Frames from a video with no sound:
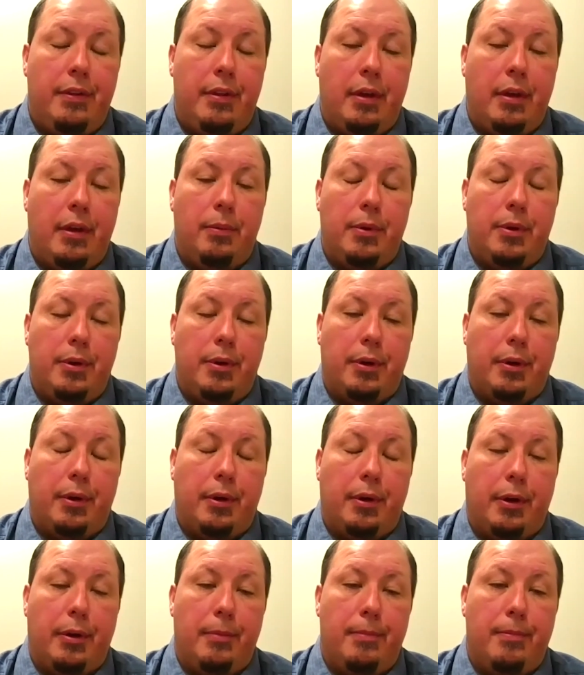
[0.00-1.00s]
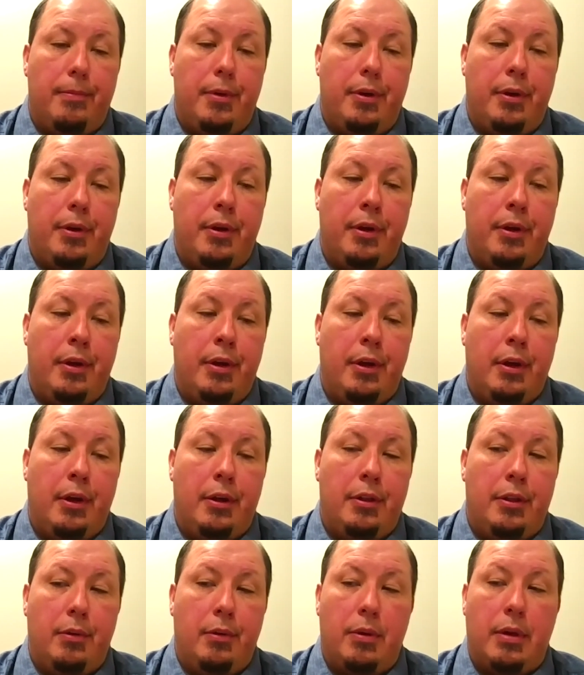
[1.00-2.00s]
that we are
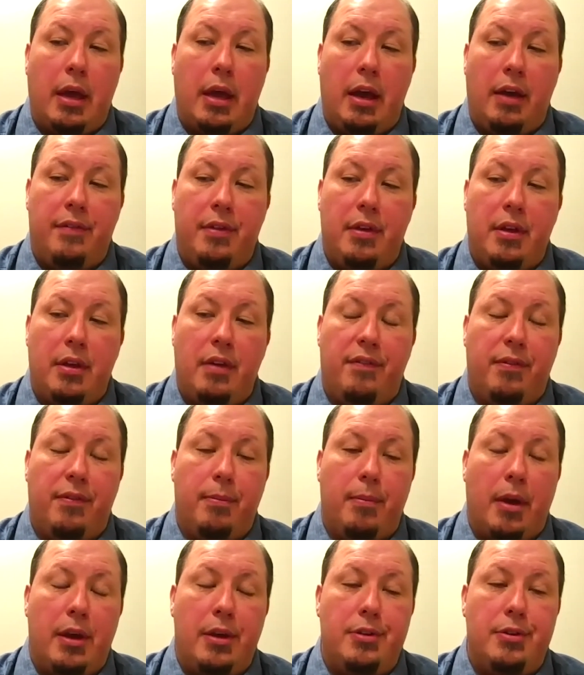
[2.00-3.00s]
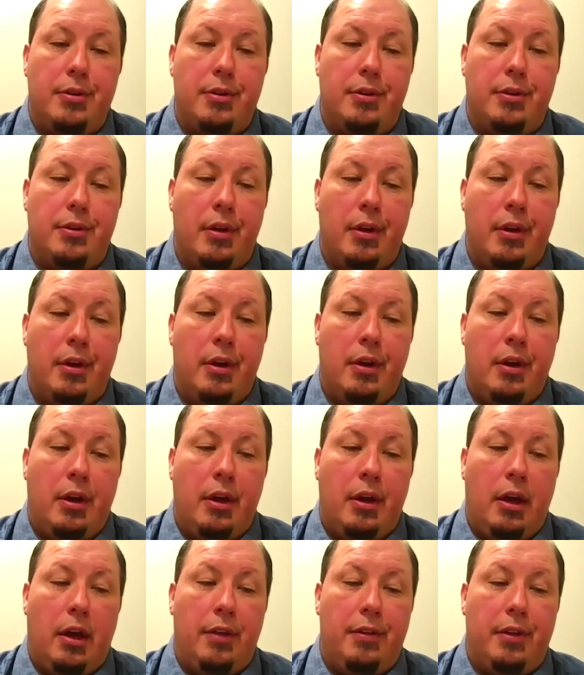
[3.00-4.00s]
that we have the information
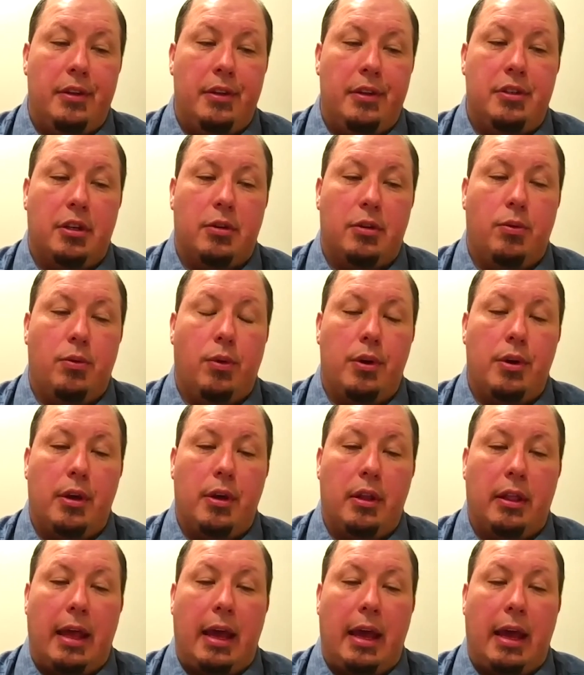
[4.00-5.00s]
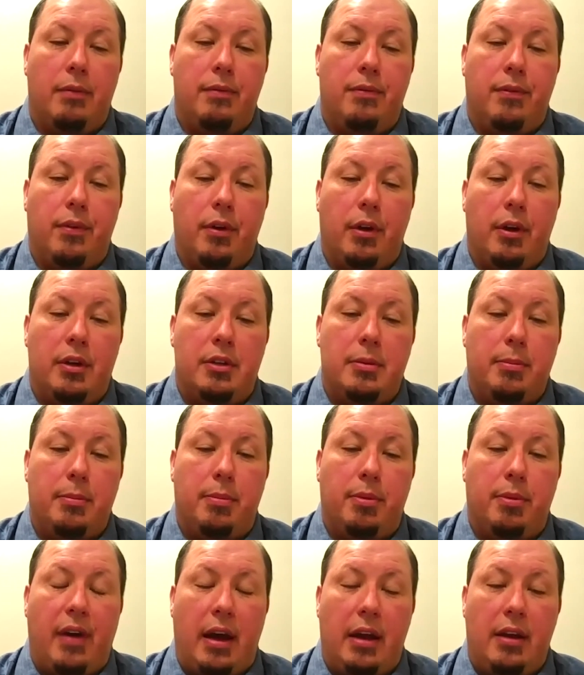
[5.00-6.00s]
that Sequoia allowed for us and
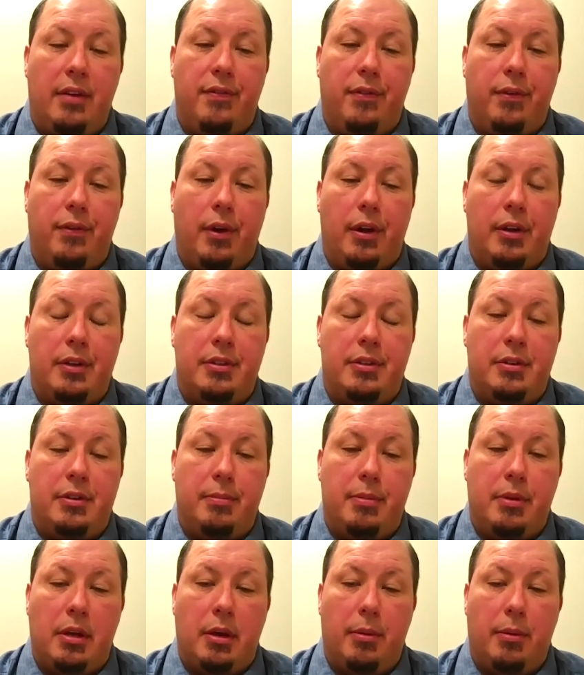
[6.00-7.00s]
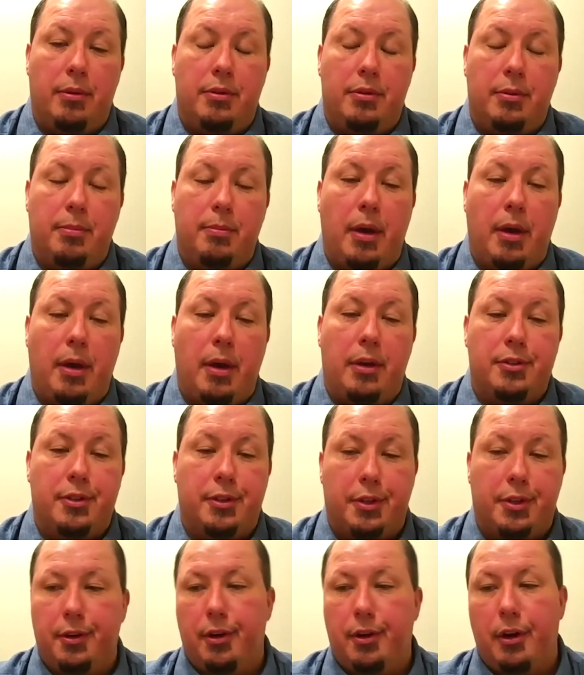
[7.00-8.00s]
provided for us to be able to better
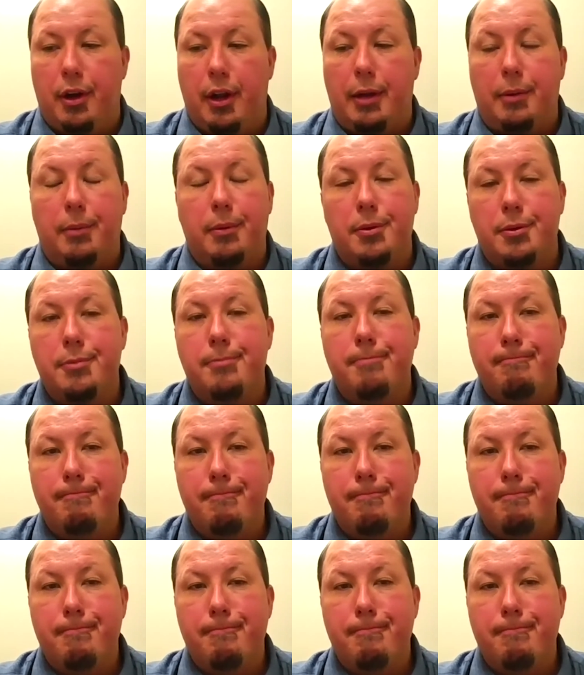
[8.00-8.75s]
secure our language.